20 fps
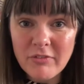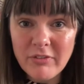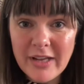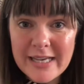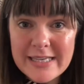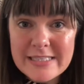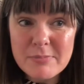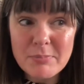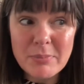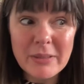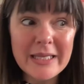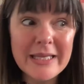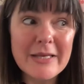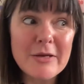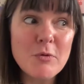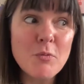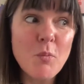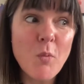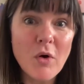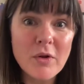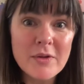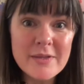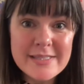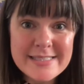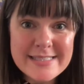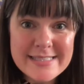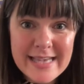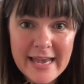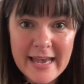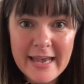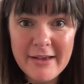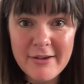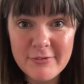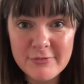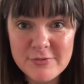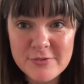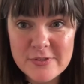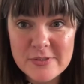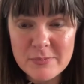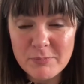flexibly. You want to
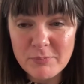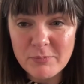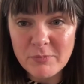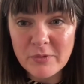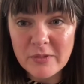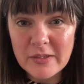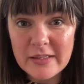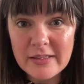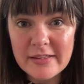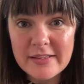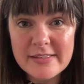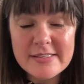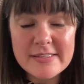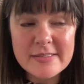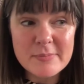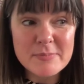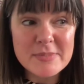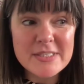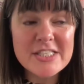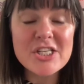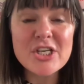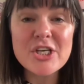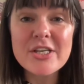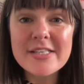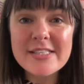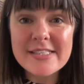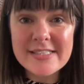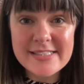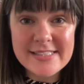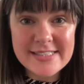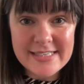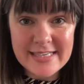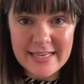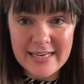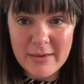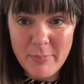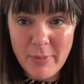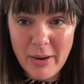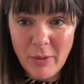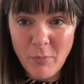have some certainty
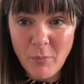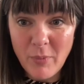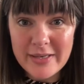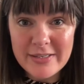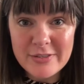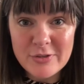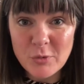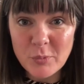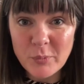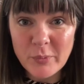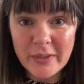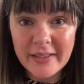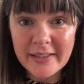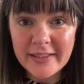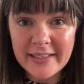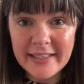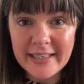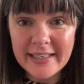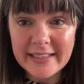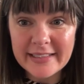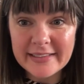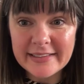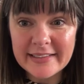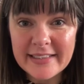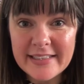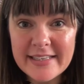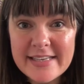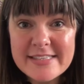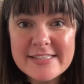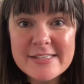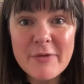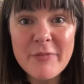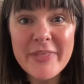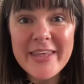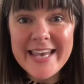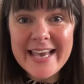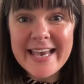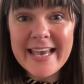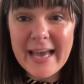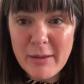about when you're working so that
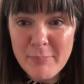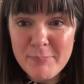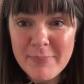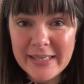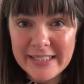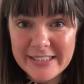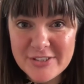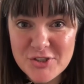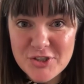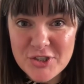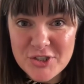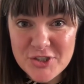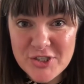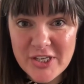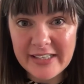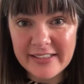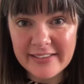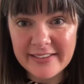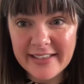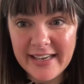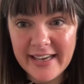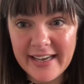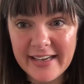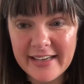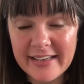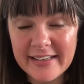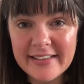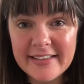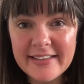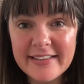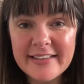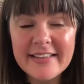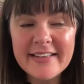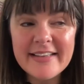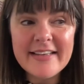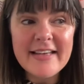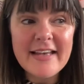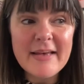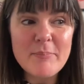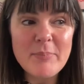you can manage your childcare,
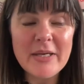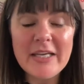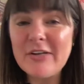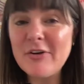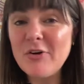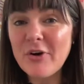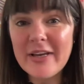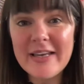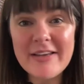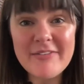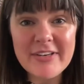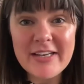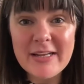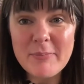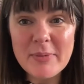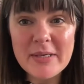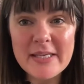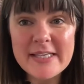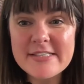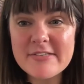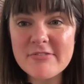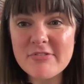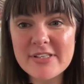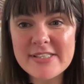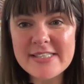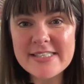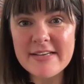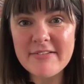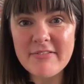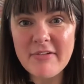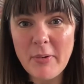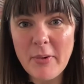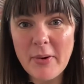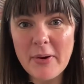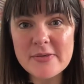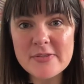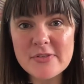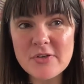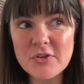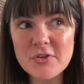but you're not given it because you're on a 0
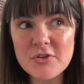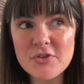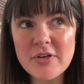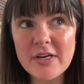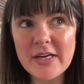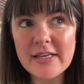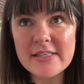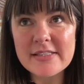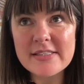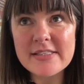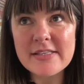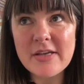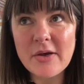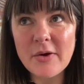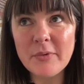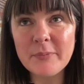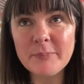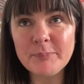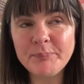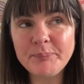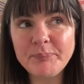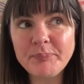hours contract. So